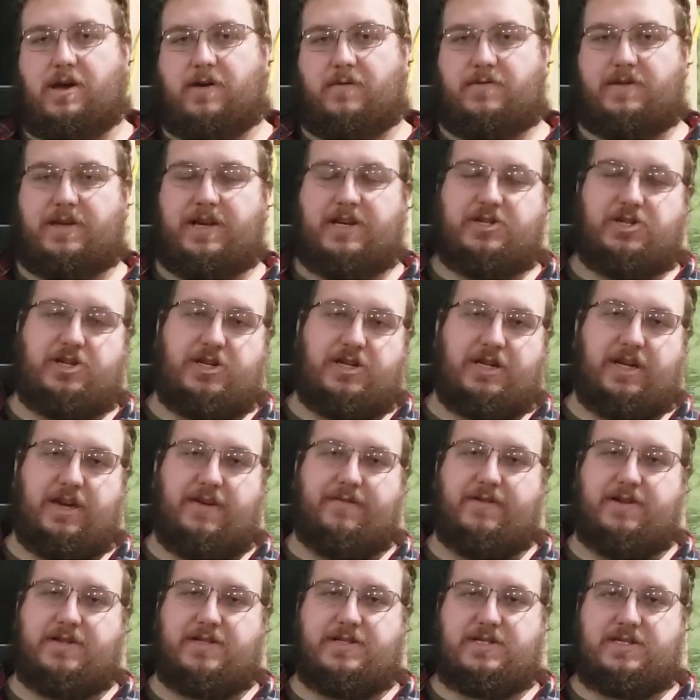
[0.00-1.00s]
That should
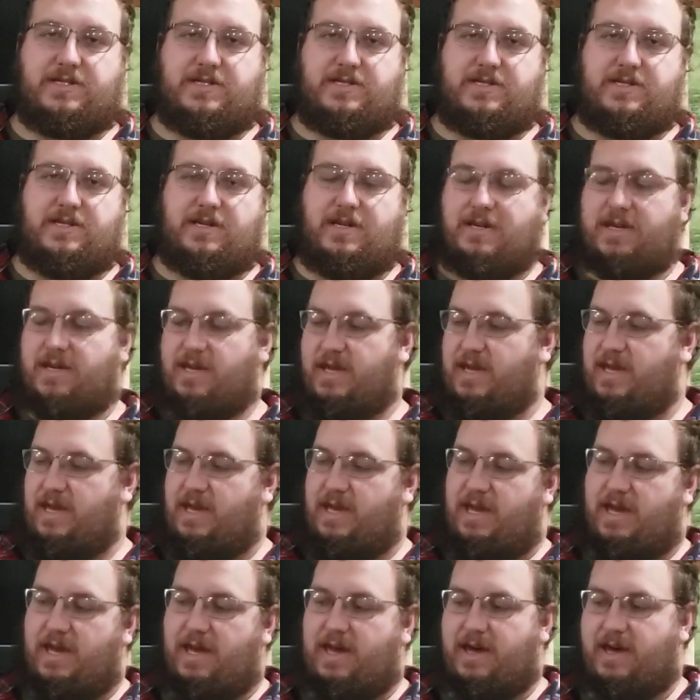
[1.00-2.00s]
give us
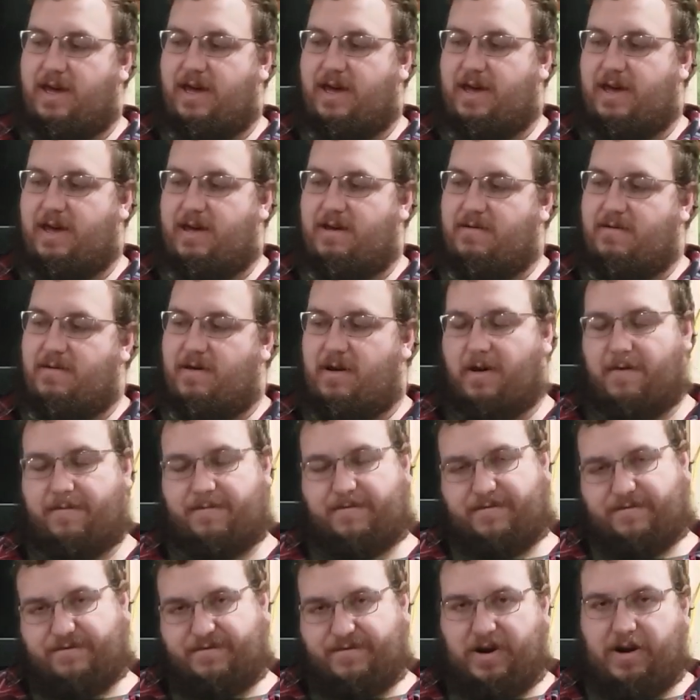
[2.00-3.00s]
a
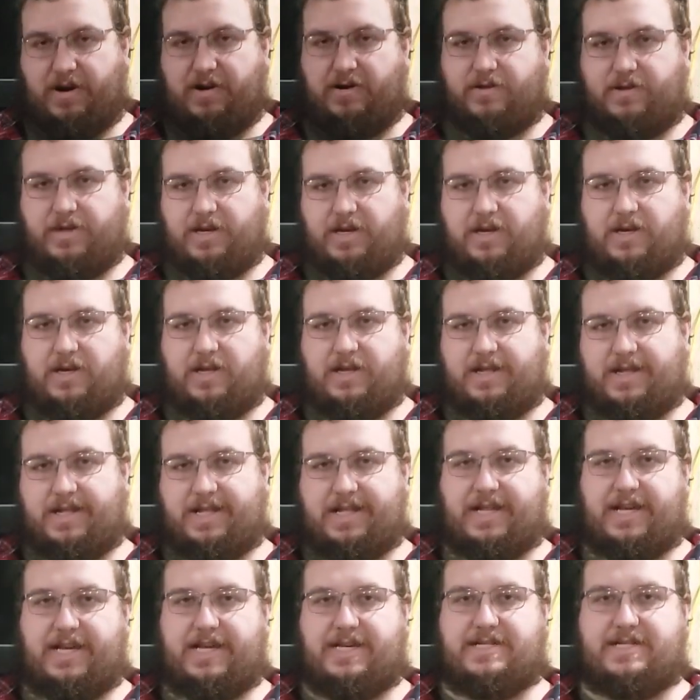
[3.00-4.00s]
fairly
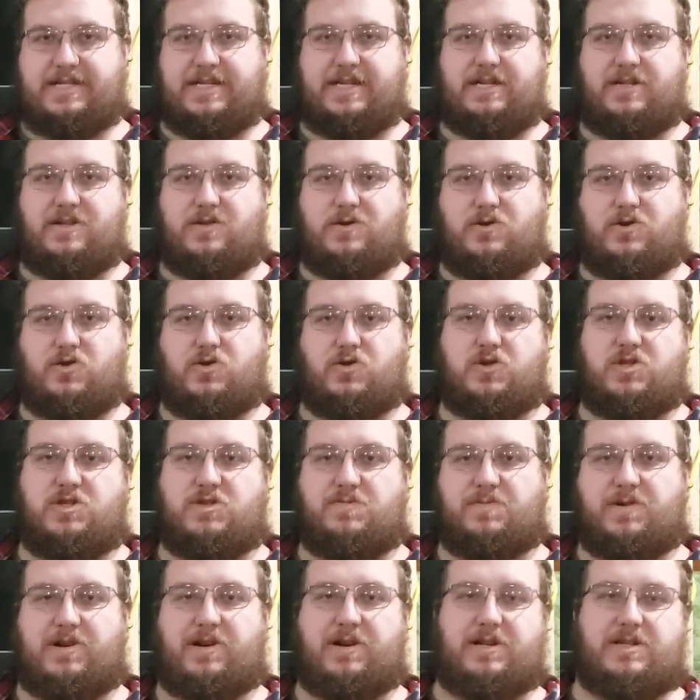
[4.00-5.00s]
decent neutral
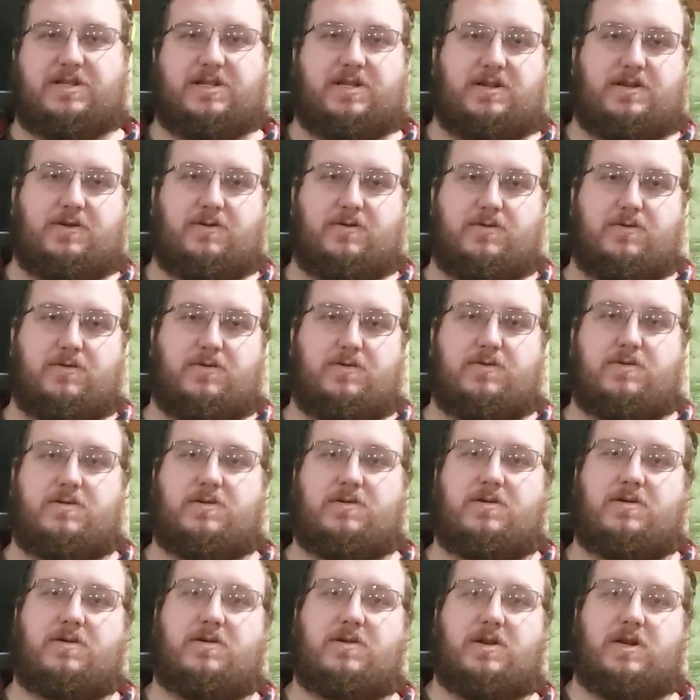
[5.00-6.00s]
spirit to,
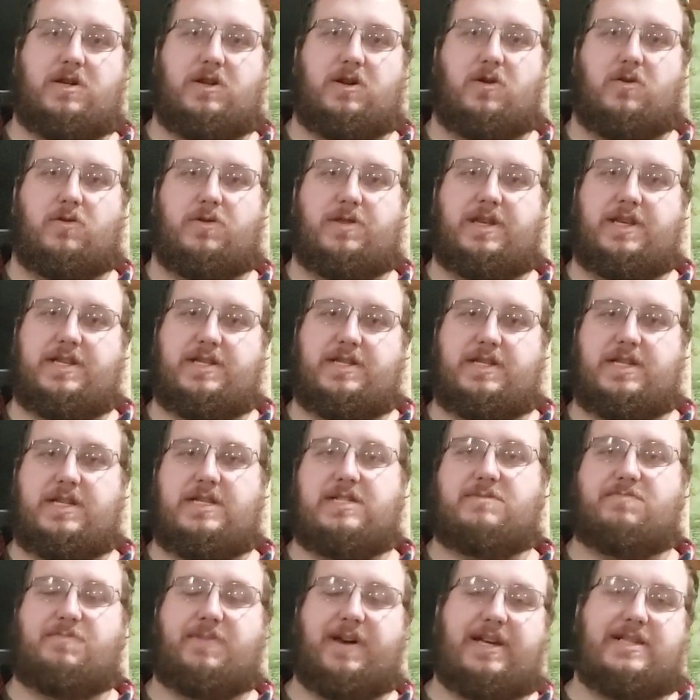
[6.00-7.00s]

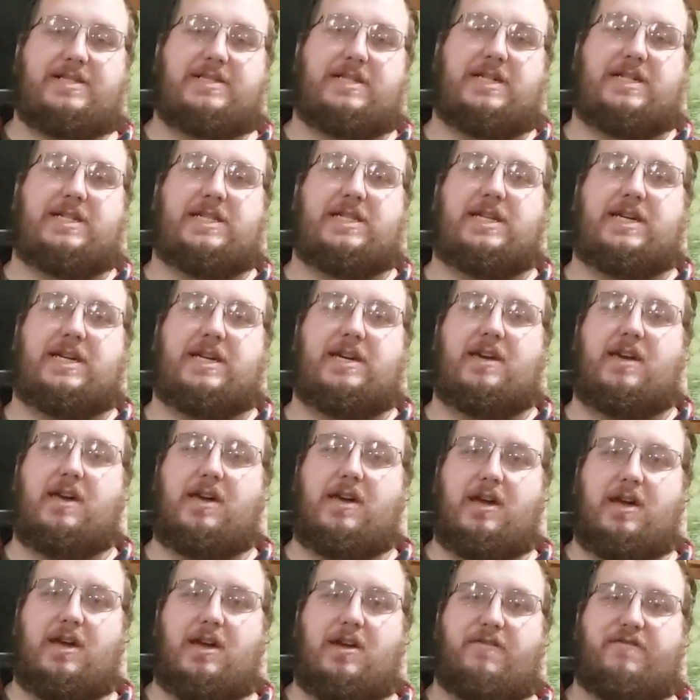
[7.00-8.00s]
this basically
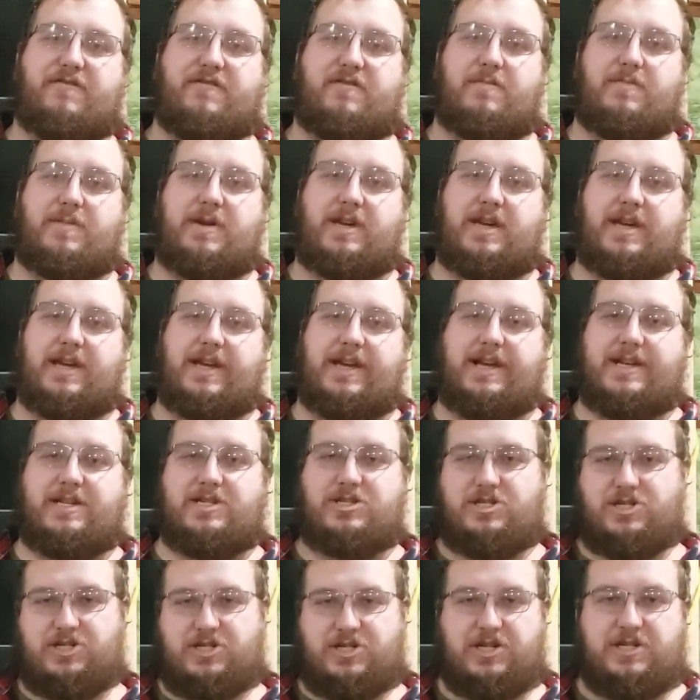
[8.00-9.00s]
for me
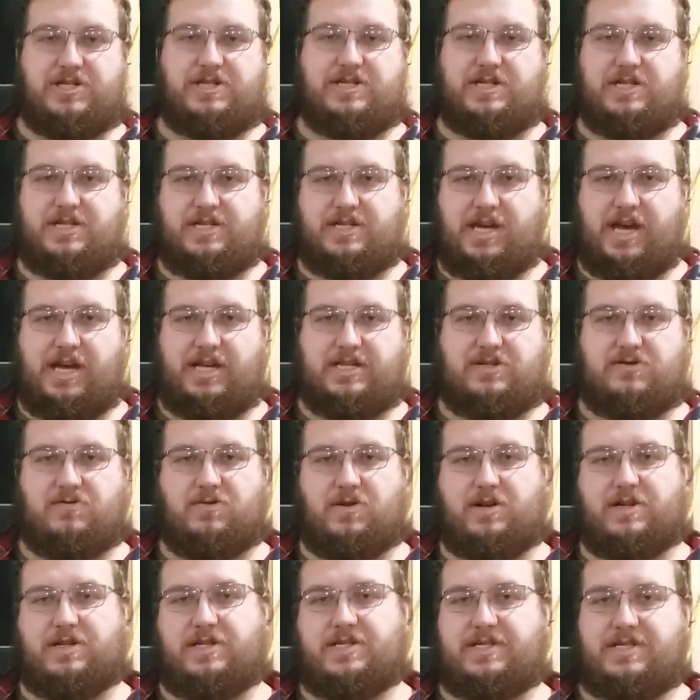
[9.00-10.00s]
is just a test
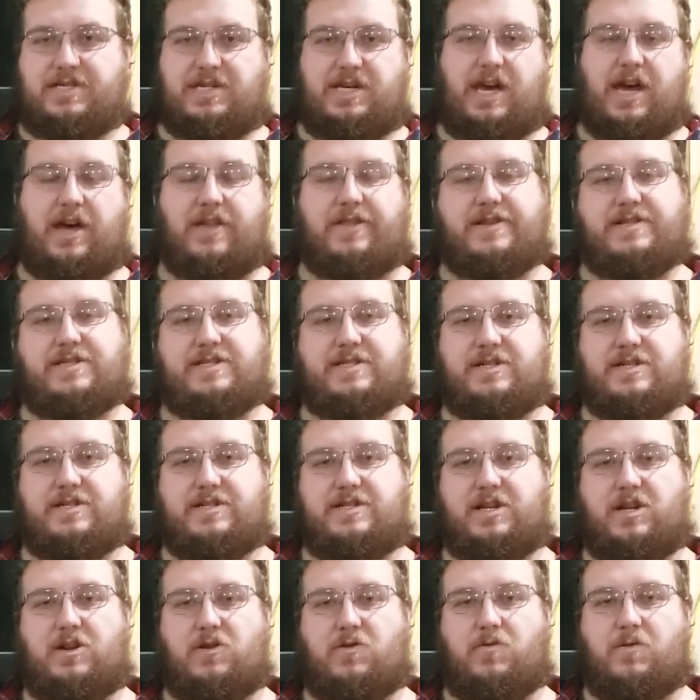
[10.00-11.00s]
run to see how the still's
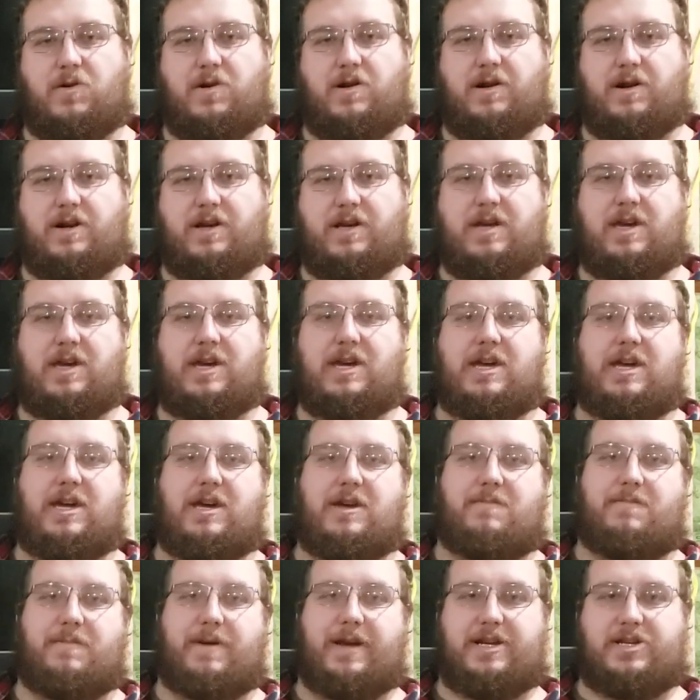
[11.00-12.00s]
going to work,
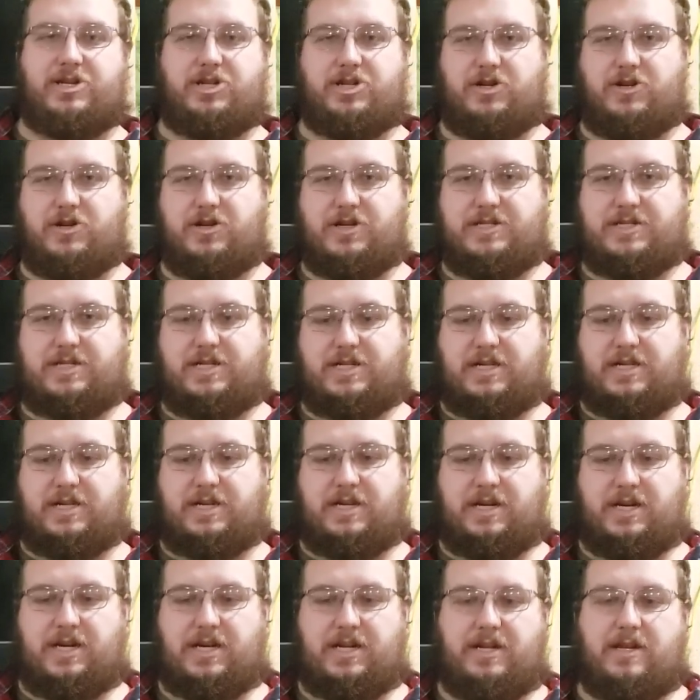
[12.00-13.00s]
make sure it's
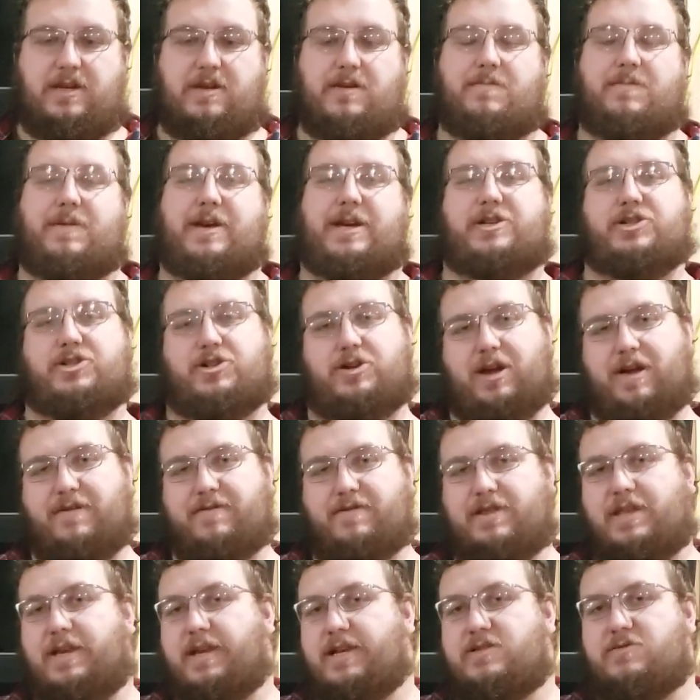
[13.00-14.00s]
clean, make sure
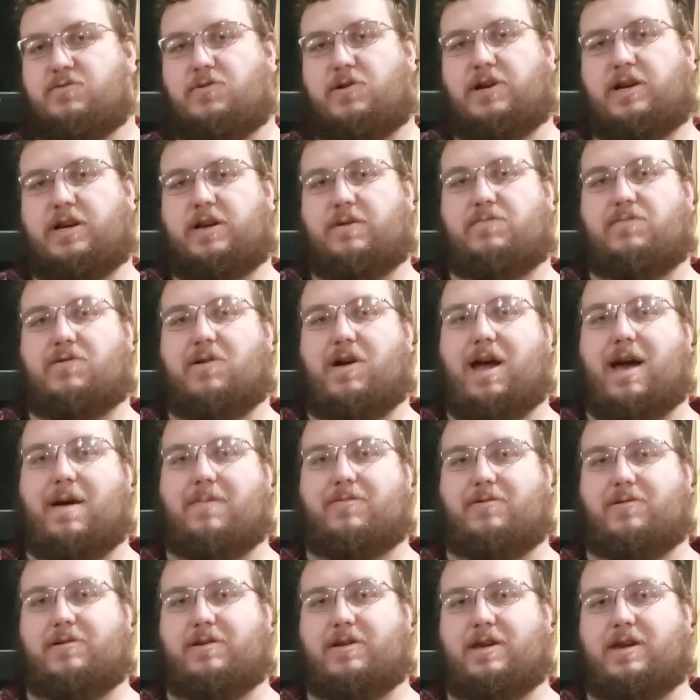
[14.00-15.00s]
everything's working
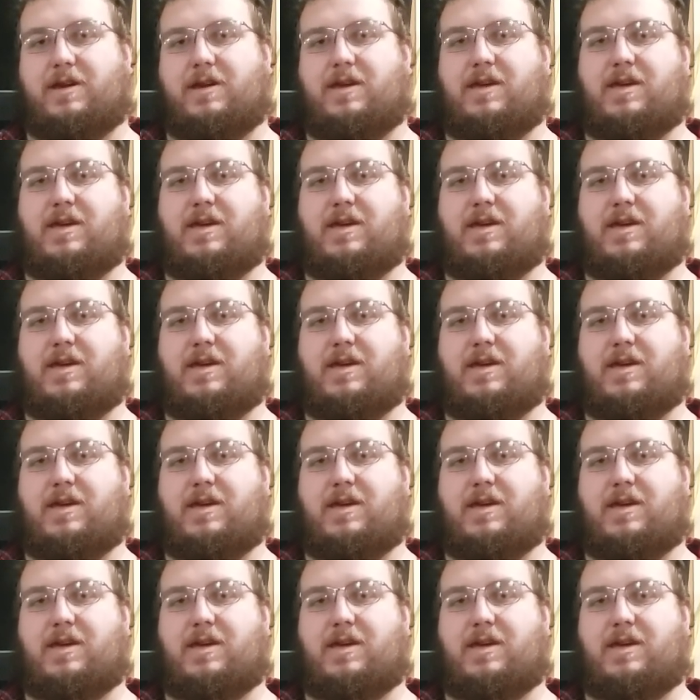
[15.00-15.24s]
properly,